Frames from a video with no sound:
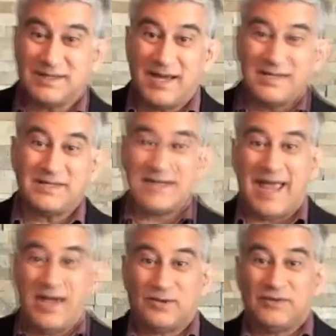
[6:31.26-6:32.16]
can
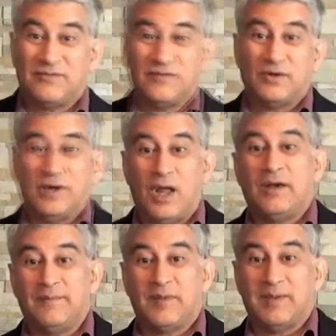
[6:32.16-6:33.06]
sound, for a
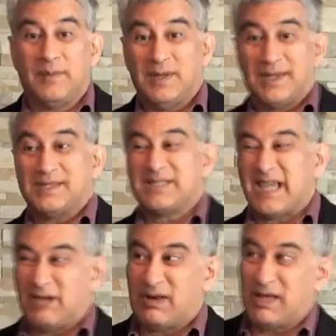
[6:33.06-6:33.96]
lot of people, it can
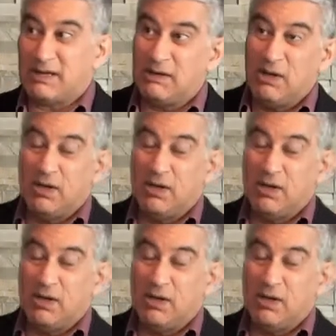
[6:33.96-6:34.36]
sound like